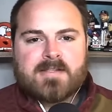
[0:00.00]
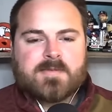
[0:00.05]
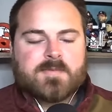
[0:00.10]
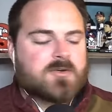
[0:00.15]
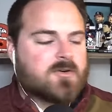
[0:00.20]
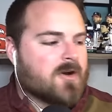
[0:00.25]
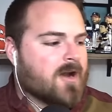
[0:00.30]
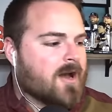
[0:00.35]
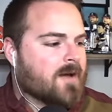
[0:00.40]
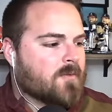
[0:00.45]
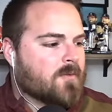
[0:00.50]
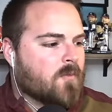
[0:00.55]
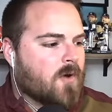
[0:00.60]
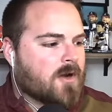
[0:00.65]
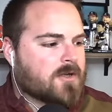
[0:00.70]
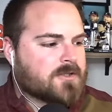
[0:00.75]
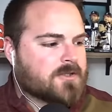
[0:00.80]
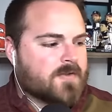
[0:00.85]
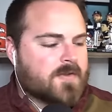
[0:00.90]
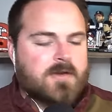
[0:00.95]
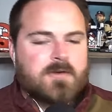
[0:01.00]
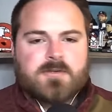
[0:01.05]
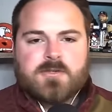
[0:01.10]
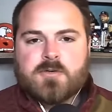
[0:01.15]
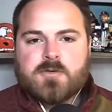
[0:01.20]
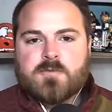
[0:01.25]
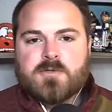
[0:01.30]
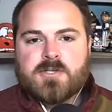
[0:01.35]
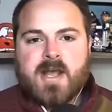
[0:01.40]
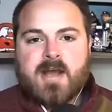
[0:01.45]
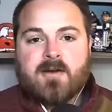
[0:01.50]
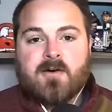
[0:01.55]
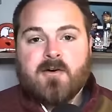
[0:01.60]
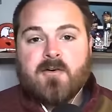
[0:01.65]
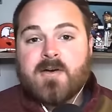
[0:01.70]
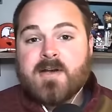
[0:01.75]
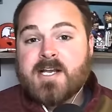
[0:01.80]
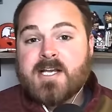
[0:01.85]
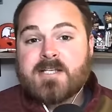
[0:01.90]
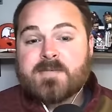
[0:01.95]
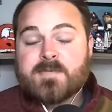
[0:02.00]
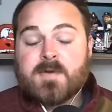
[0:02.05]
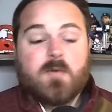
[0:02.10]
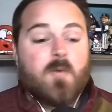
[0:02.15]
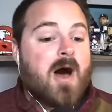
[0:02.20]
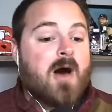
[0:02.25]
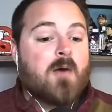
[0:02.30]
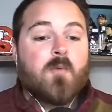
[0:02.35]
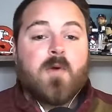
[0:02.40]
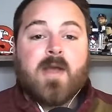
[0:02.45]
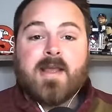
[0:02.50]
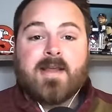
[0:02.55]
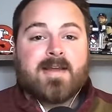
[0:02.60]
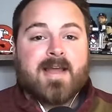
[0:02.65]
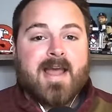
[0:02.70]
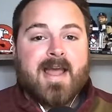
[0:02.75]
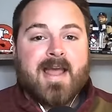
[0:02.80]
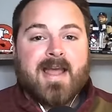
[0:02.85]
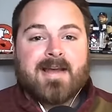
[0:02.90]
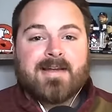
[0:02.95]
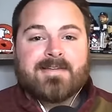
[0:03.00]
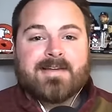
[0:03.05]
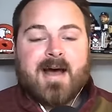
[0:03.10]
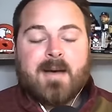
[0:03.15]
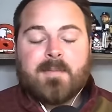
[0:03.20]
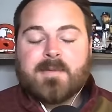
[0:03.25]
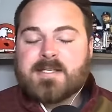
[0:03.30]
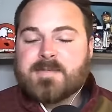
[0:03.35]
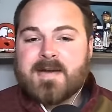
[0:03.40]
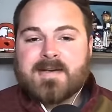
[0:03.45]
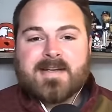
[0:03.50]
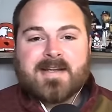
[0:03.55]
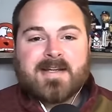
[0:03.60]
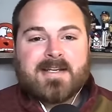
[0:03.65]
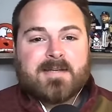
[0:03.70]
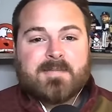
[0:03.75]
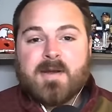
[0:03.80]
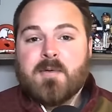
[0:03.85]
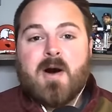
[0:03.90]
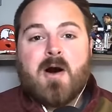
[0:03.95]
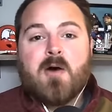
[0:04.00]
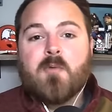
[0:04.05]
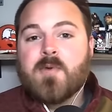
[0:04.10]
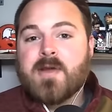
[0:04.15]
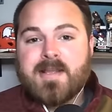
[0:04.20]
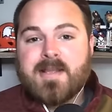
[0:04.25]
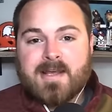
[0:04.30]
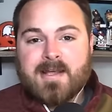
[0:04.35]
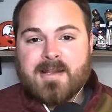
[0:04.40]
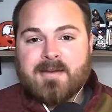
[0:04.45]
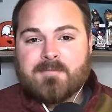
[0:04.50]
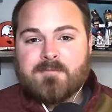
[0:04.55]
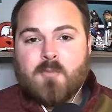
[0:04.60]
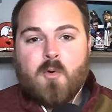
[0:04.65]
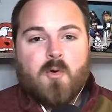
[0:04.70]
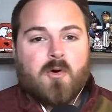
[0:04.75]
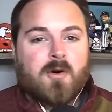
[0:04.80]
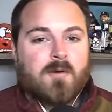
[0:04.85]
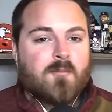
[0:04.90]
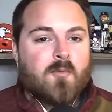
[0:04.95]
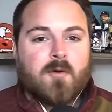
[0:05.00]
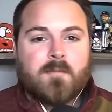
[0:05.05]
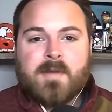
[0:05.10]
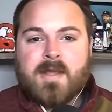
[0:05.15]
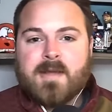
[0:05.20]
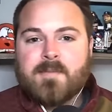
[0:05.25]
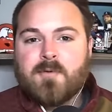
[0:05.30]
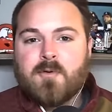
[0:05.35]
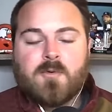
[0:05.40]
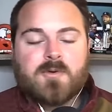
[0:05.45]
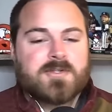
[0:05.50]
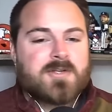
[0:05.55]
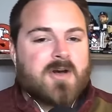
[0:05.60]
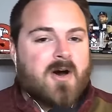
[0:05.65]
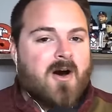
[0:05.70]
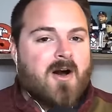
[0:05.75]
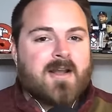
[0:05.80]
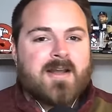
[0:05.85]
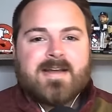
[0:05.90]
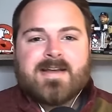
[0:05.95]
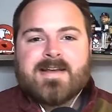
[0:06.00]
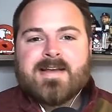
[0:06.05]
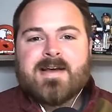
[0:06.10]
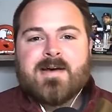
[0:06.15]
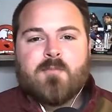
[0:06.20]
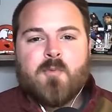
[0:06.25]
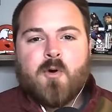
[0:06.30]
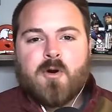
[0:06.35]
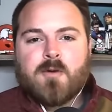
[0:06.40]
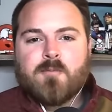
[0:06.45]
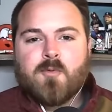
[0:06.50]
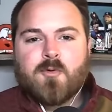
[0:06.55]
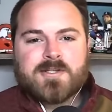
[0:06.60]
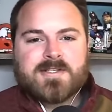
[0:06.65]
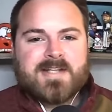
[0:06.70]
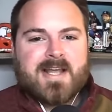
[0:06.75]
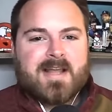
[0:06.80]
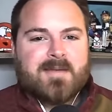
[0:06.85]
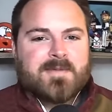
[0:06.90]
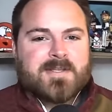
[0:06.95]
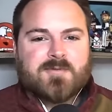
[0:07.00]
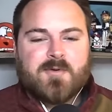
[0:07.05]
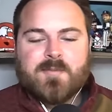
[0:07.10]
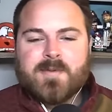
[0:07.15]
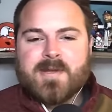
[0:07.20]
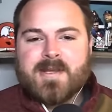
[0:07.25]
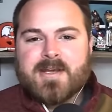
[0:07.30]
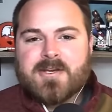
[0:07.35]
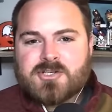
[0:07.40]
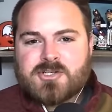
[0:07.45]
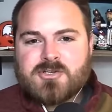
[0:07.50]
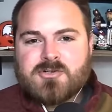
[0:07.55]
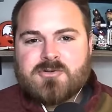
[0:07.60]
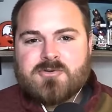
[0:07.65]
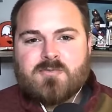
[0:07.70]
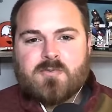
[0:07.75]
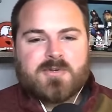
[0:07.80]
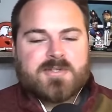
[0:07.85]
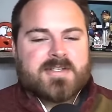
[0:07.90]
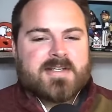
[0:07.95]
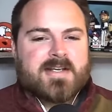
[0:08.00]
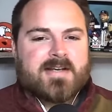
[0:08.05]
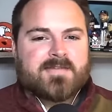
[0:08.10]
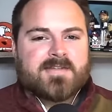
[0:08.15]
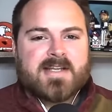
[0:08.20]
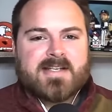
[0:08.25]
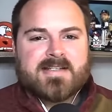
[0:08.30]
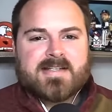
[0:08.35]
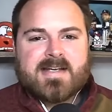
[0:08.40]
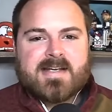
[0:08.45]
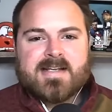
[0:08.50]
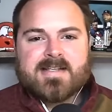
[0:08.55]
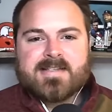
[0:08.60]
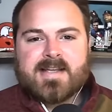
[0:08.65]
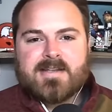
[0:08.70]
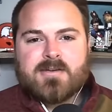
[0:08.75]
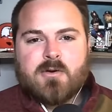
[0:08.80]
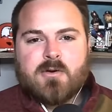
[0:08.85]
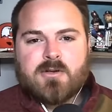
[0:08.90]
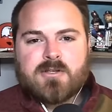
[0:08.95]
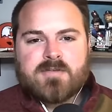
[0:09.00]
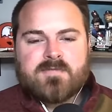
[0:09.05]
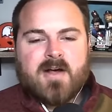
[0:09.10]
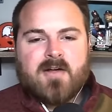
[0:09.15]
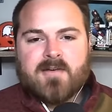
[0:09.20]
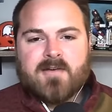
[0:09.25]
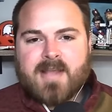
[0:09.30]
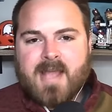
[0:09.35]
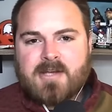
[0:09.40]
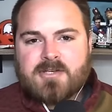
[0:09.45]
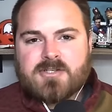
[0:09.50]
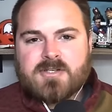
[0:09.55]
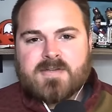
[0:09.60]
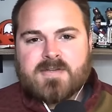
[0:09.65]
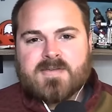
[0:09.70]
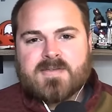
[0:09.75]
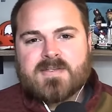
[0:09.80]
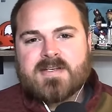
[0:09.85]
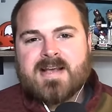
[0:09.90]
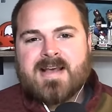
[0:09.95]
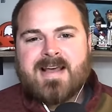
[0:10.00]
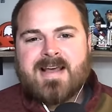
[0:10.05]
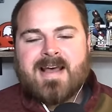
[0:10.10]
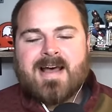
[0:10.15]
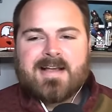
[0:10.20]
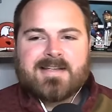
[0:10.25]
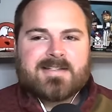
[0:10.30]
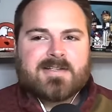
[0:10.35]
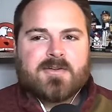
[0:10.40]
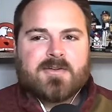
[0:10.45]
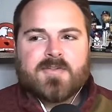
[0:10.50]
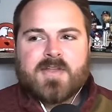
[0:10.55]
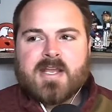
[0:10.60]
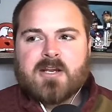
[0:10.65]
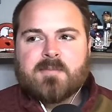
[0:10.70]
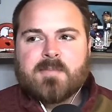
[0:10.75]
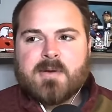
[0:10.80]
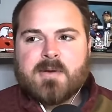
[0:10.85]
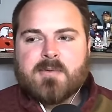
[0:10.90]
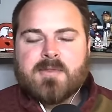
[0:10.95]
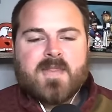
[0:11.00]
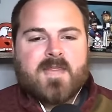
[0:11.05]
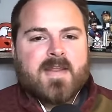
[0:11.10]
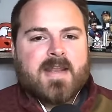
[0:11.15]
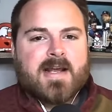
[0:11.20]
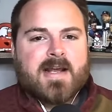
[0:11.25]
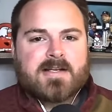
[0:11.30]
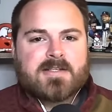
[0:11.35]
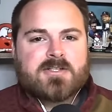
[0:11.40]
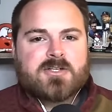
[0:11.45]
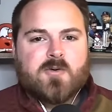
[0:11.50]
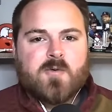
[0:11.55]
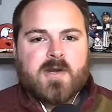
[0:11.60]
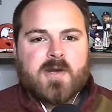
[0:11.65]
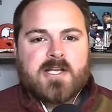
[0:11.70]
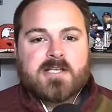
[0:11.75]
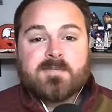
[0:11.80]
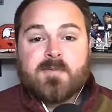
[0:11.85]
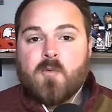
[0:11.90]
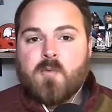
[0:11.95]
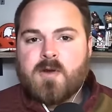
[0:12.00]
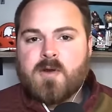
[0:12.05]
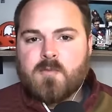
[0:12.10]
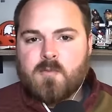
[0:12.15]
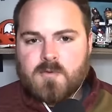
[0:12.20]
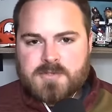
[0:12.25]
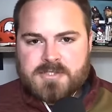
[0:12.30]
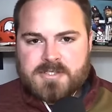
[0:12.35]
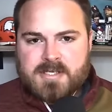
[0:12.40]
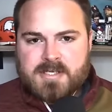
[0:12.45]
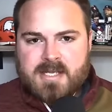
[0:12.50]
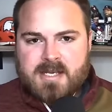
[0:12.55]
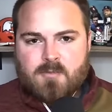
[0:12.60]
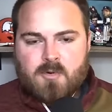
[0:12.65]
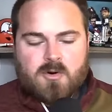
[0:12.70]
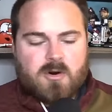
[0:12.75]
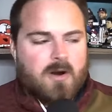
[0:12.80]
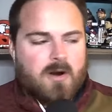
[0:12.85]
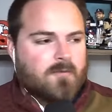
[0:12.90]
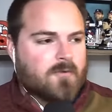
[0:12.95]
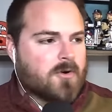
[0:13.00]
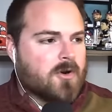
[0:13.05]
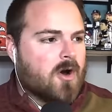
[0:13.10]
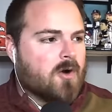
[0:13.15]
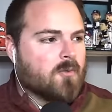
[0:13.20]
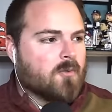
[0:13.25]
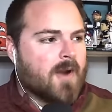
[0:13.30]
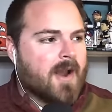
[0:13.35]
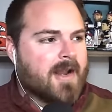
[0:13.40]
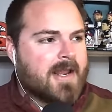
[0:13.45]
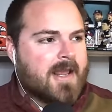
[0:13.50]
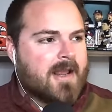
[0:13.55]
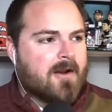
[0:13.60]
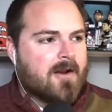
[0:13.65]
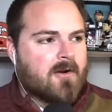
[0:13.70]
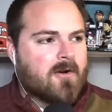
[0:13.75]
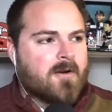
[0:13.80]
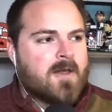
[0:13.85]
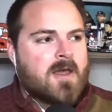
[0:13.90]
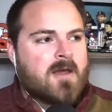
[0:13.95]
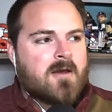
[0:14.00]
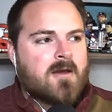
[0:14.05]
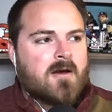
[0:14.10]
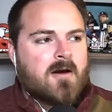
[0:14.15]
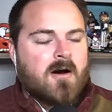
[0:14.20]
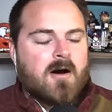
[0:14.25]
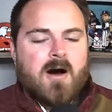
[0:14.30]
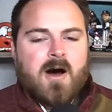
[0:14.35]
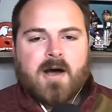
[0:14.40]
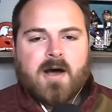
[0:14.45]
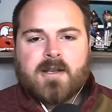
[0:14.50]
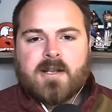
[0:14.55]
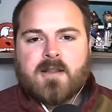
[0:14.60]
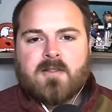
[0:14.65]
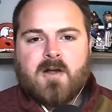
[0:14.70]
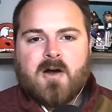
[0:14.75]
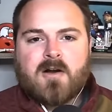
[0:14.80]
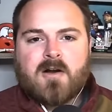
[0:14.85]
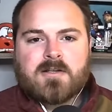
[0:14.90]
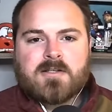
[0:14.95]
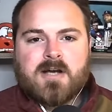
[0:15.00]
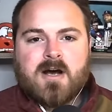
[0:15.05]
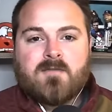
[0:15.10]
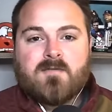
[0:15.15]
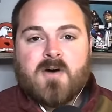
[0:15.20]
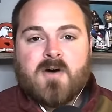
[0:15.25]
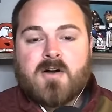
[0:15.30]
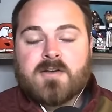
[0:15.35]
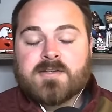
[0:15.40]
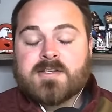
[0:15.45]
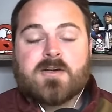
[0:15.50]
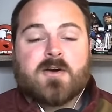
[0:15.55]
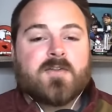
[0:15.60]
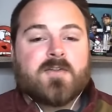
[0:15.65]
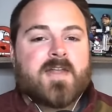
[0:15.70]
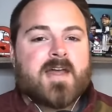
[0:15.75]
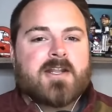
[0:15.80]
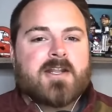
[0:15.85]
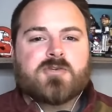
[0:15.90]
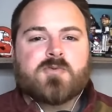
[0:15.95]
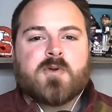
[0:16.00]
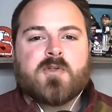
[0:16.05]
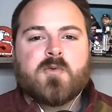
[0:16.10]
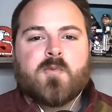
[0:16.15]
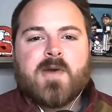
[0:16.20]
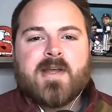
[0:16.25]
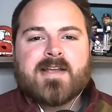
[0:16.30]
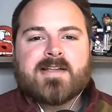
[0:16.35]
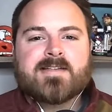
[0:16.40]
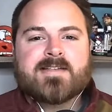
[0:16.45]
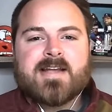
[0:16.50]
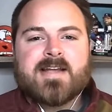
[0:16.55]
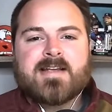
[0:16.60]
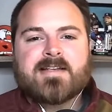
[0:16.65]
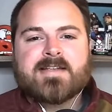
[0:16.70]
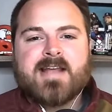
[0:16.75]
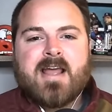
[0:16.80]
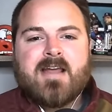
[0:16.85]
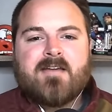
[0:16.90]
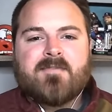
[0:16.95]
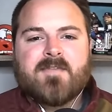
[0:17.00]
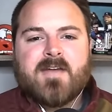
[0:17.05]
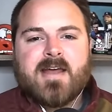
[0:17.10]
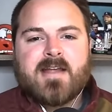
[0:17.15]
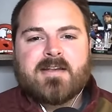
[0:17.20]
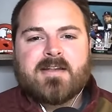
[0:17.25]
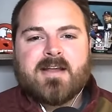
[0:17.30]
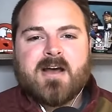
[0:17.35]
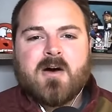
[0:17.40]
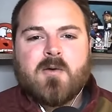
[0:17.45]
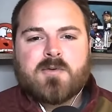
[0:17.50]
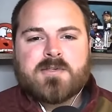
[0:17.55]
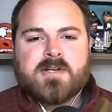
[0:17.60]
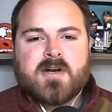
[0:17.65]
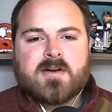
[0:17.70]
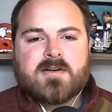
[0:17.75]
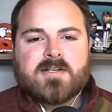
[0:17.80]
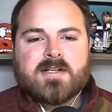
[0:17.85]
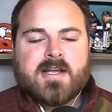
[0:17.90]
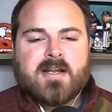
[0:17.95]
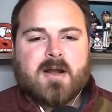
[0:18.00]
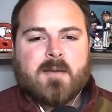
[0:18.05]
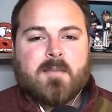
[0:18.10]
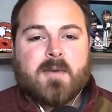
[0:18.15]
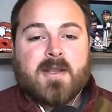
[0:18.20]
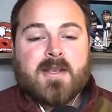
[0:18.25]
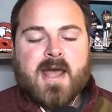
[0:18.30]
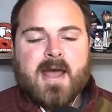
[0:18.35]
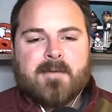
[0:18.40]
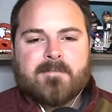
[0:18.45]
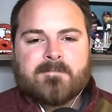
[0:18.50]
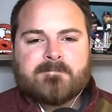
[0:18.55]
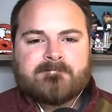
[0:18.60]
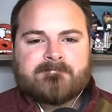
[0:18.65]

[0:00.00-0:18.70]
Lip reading: Subscribe and watch on the YouTube channel. It's been a wild week, and I'm expecting it to be a wild weekend. More and more people will talk. More and more statements will be issued. We'll see if Tennessee gets that notice of allegations. I still think it'll be within the next 2 weeks, but we will see, and we'll cover it all right here on Locked On Vols. Until then, enjoy the weekend, stay safe, and we'll talk to you again on Monday.